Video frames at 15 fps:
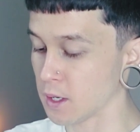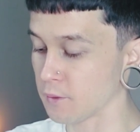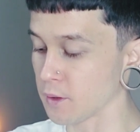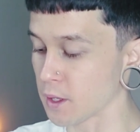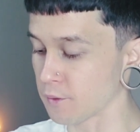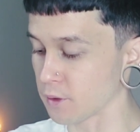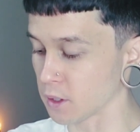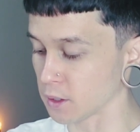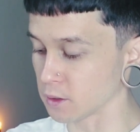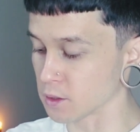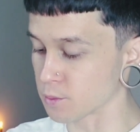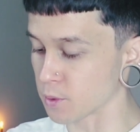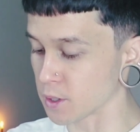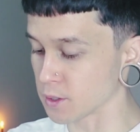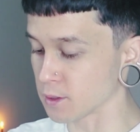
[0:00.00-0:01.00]
I feel like this
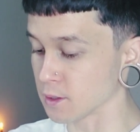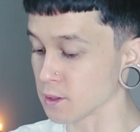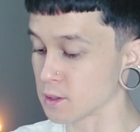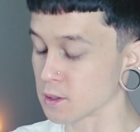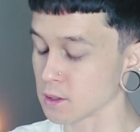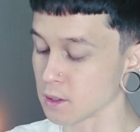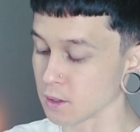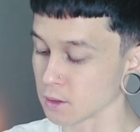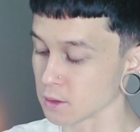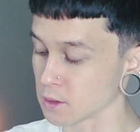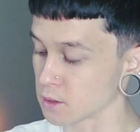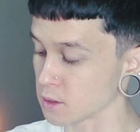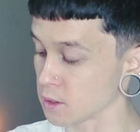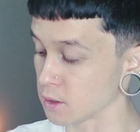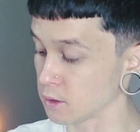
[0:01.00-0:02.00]
person is seeing
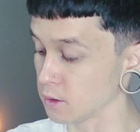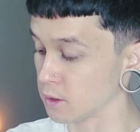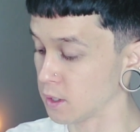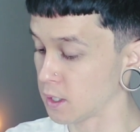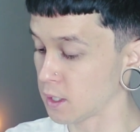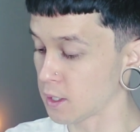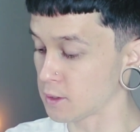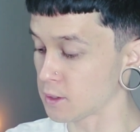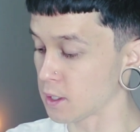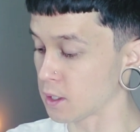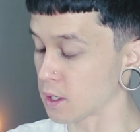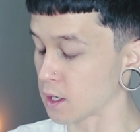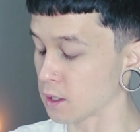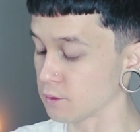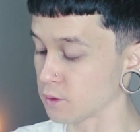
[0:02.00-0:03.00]
this here, and they
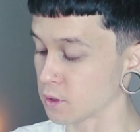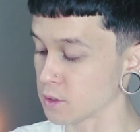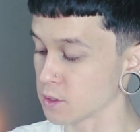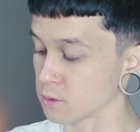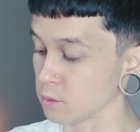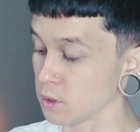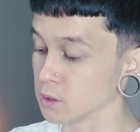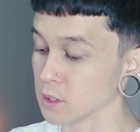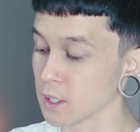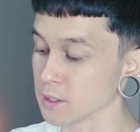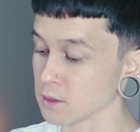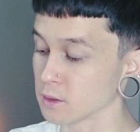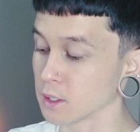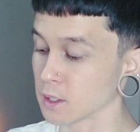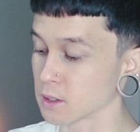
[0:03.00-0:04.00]
kind of are just
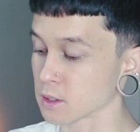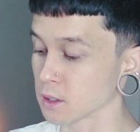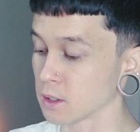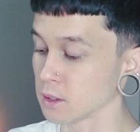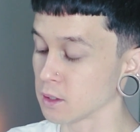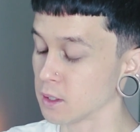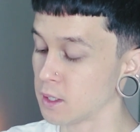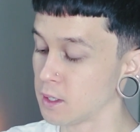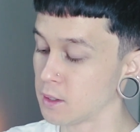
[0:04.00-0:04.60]
realizing that it's like,